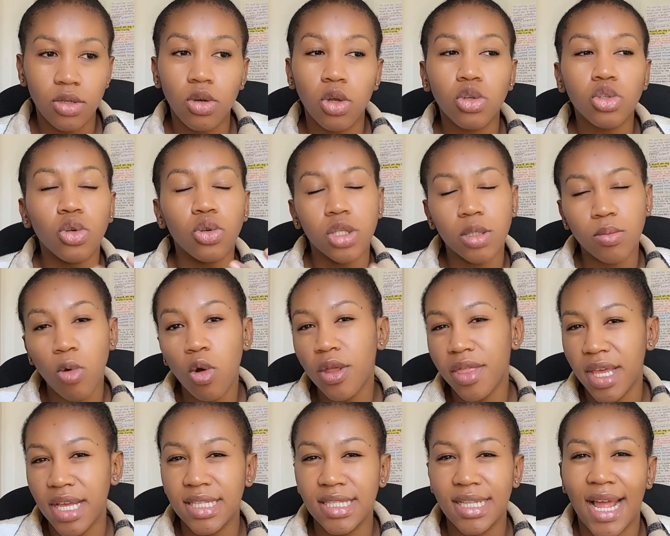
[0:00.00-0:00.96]
So small
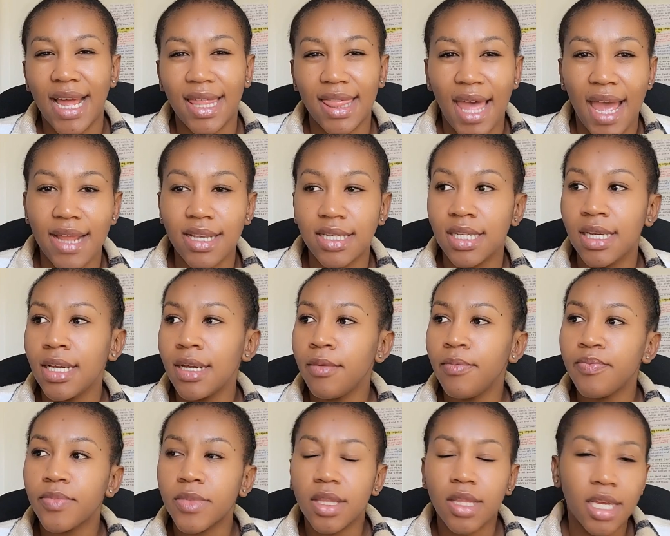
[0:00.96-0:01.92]
things like that
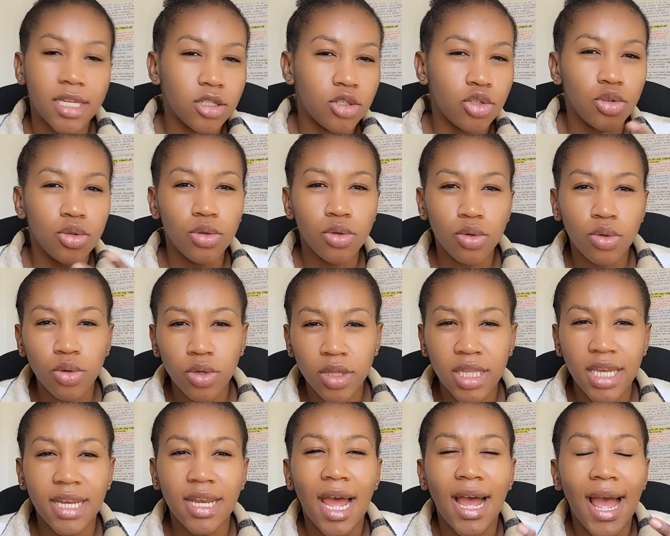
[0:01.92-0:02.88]

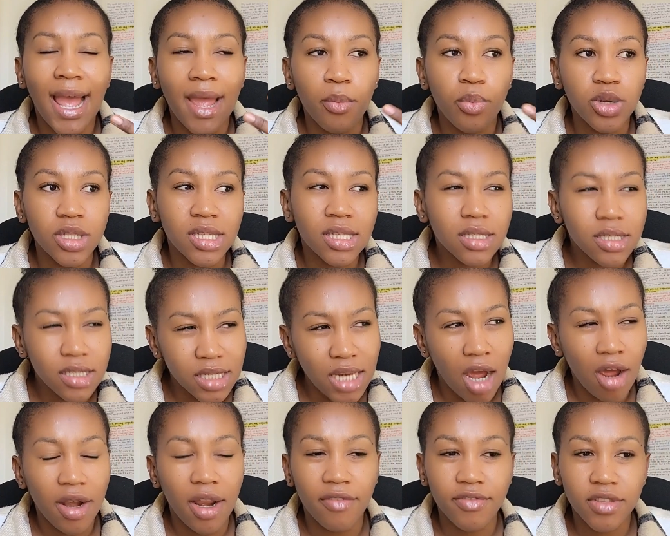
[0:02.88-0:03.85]
I would sit
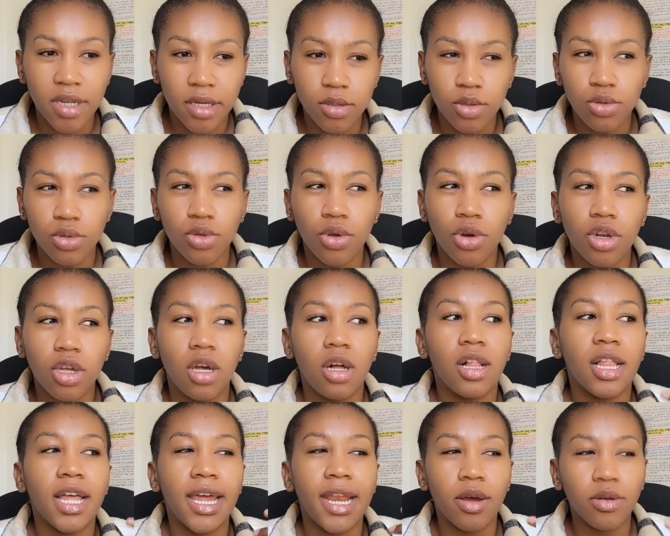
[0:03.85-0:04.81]
down after a tutorial
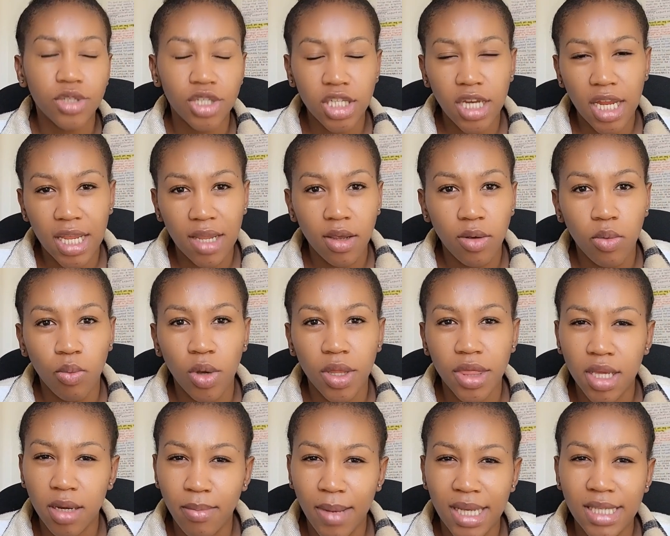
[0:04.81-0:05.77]
and I'll check
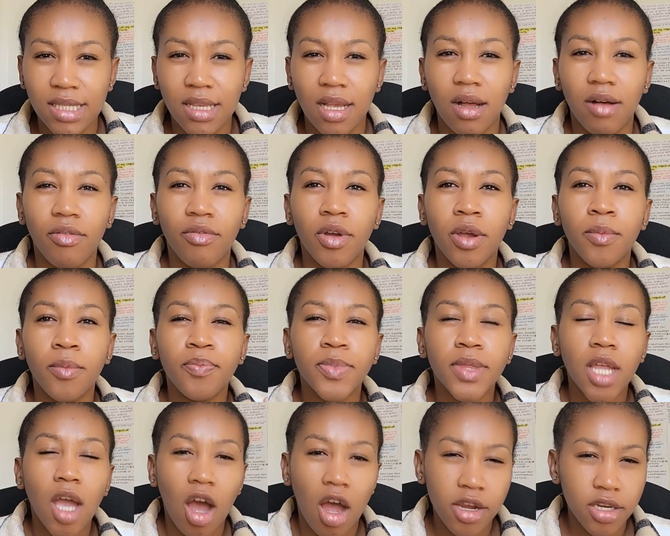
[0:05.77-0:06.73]
within myself.
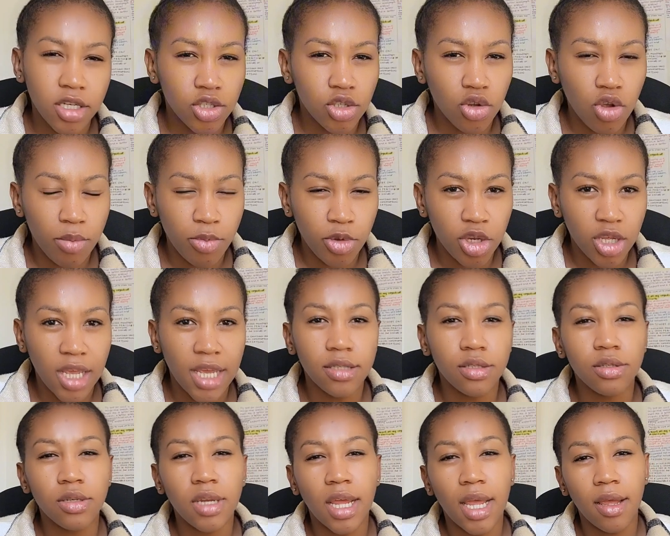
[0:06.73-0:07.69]
How did you communicate
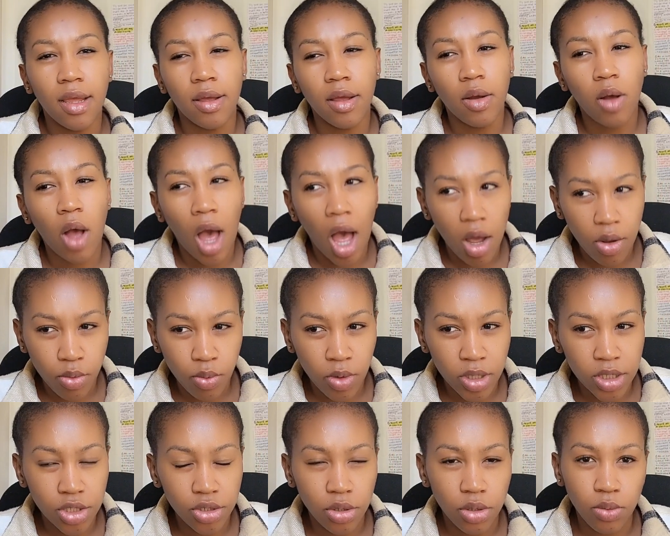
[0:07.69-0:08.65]
today?
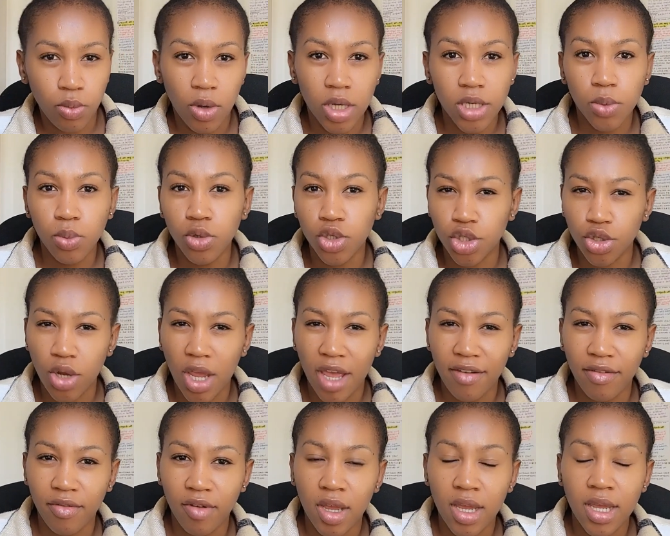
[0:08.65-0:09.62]
What would you
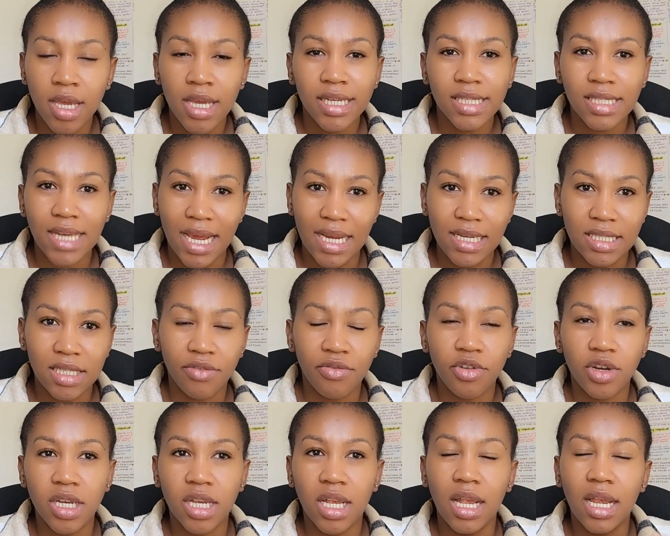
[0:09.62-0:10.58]
have done
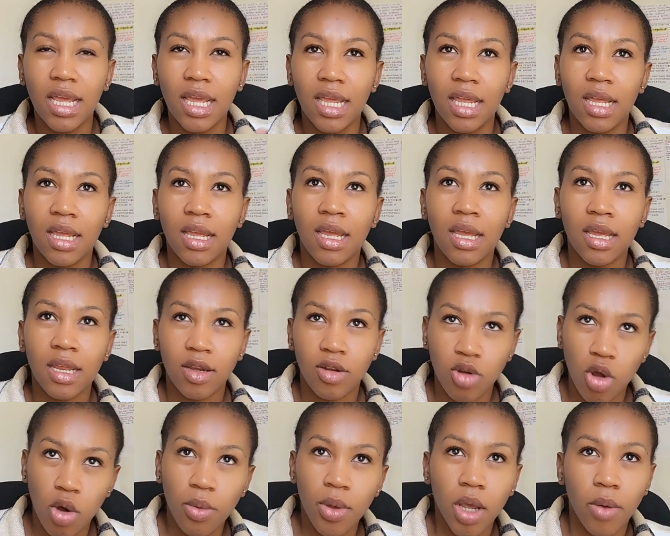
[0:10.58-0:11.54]
differently?
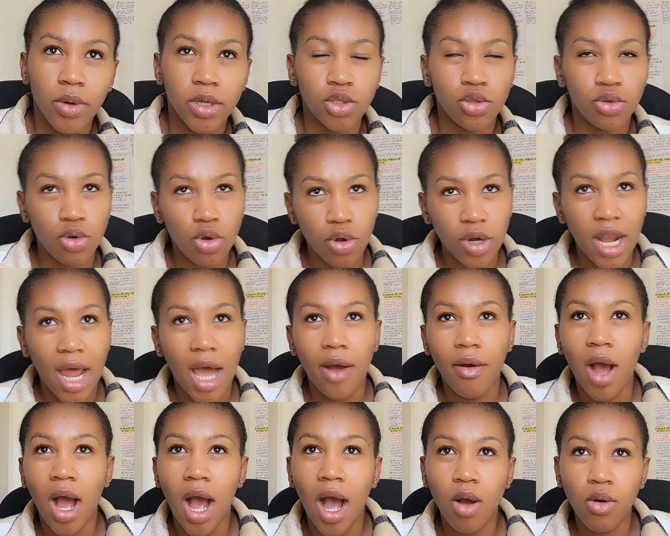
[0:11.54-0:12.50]
Knowing what you know now,
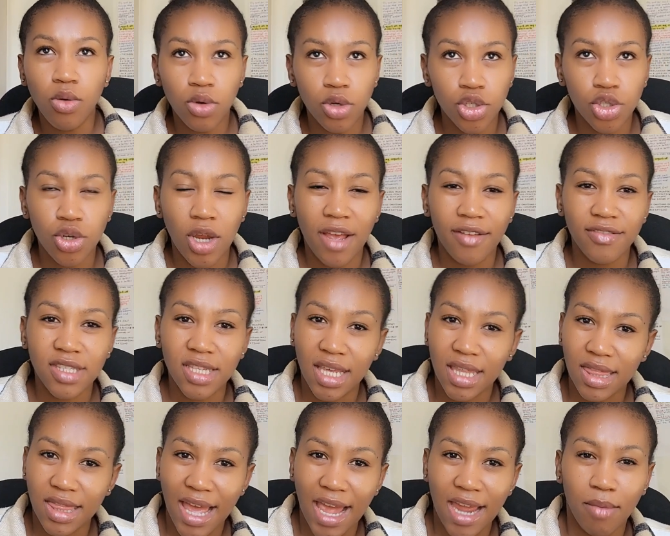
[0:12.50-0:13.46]
how could you have
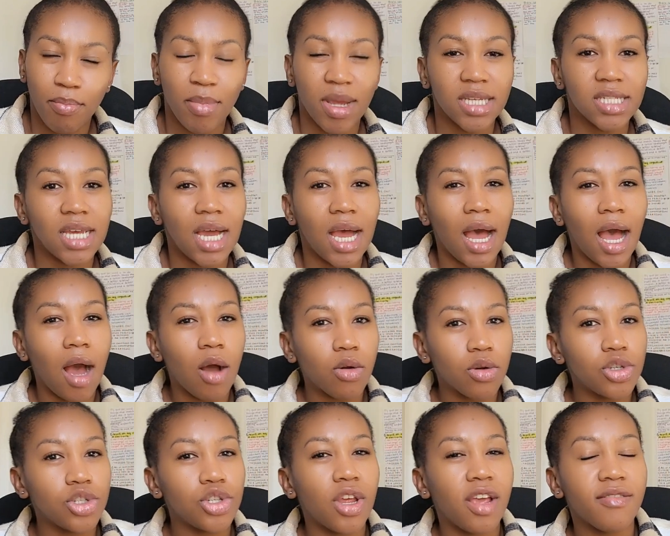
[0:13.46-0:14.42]
said that better? How
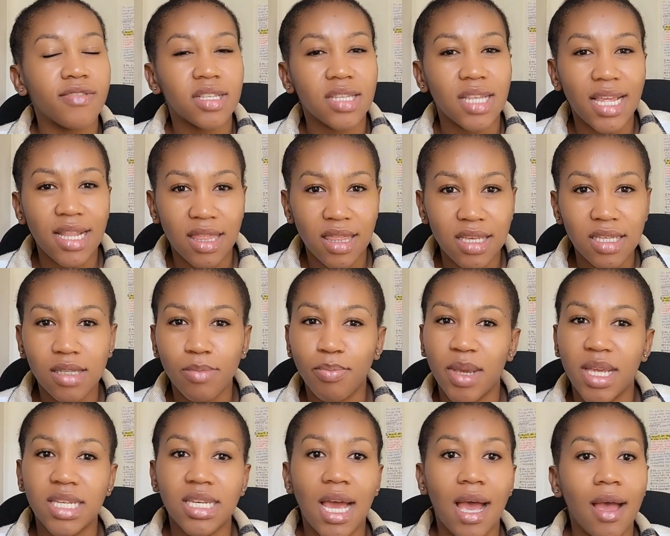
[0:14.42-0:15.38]
could you have said this
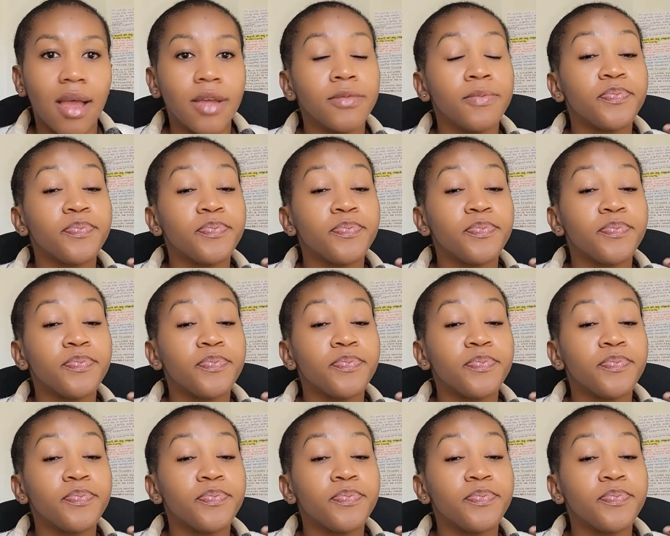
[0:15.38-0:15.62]
better?